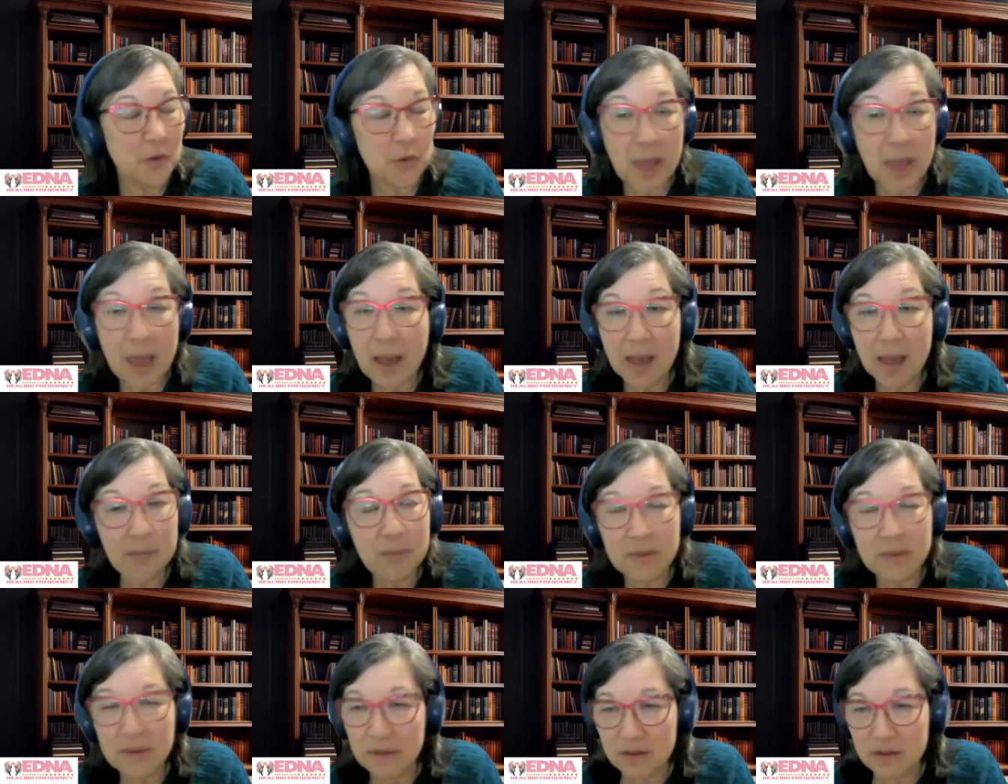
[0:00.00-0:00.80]
So yeah,
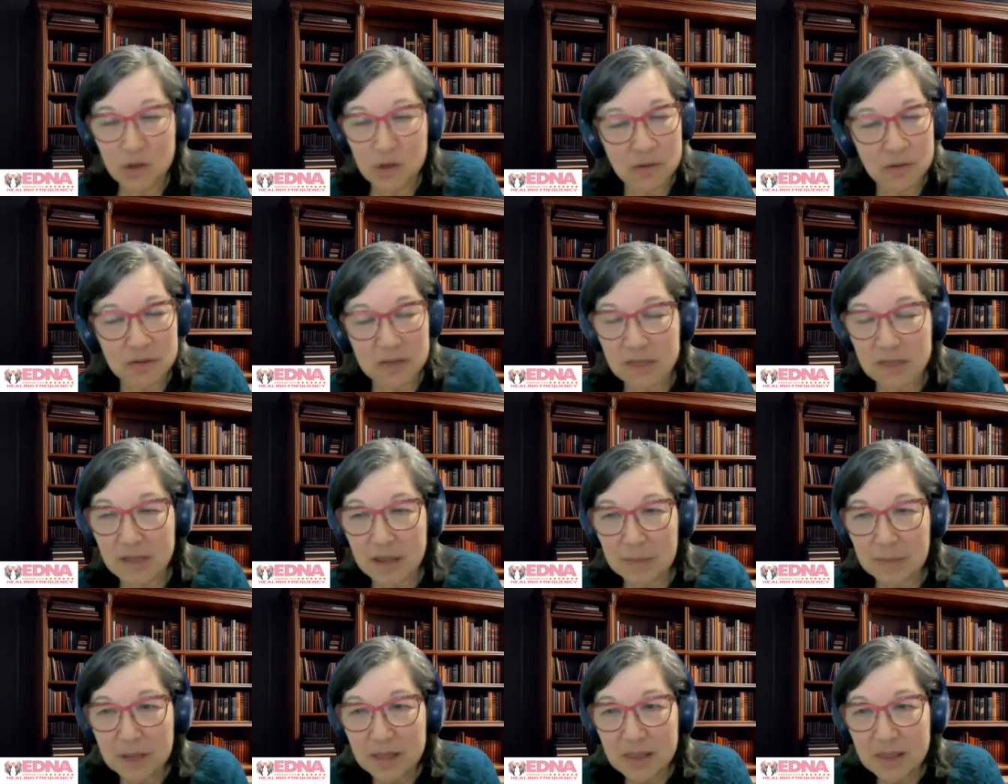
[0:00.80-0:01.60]
I would sure to
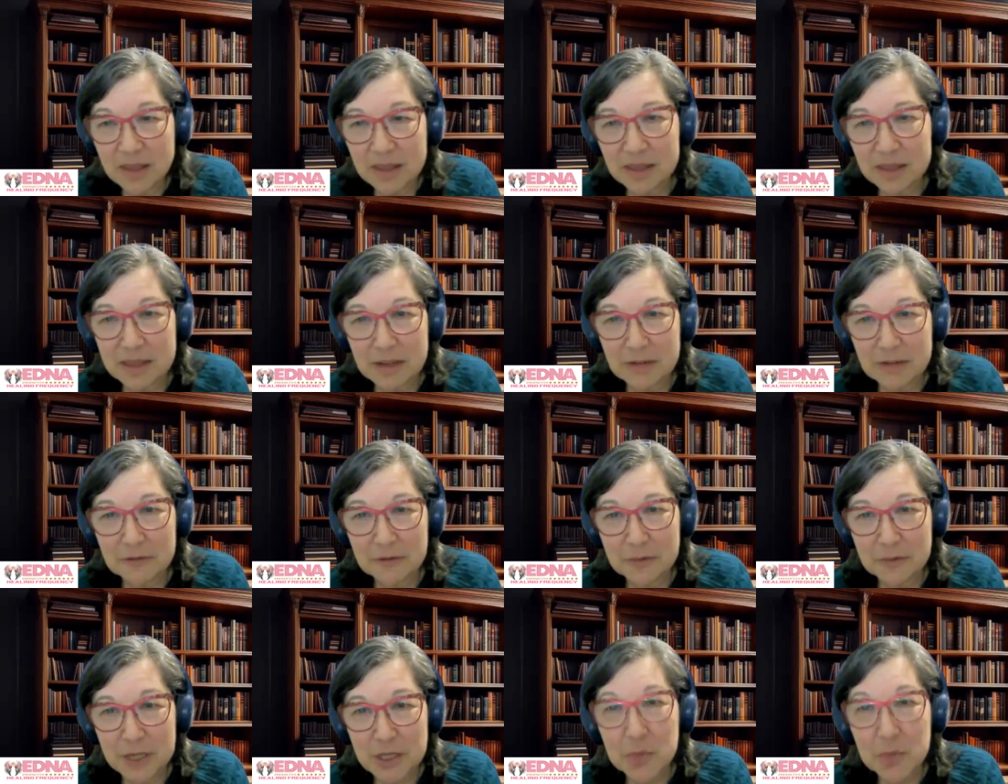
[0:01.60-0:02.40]
send me the
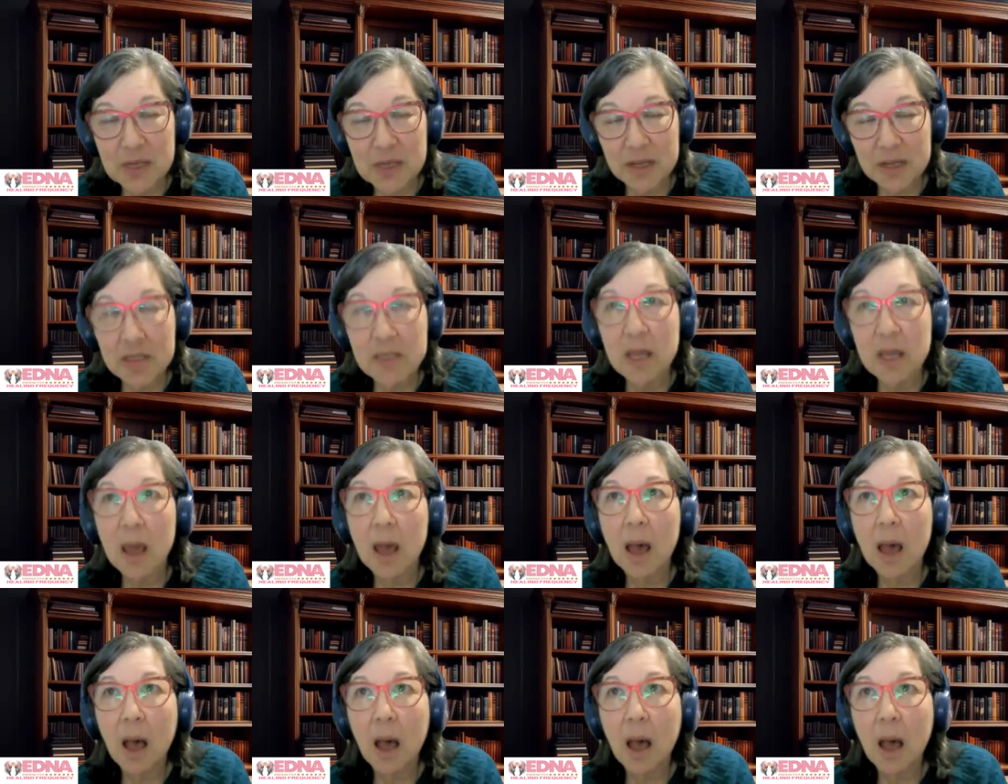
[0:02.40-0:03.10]
information, because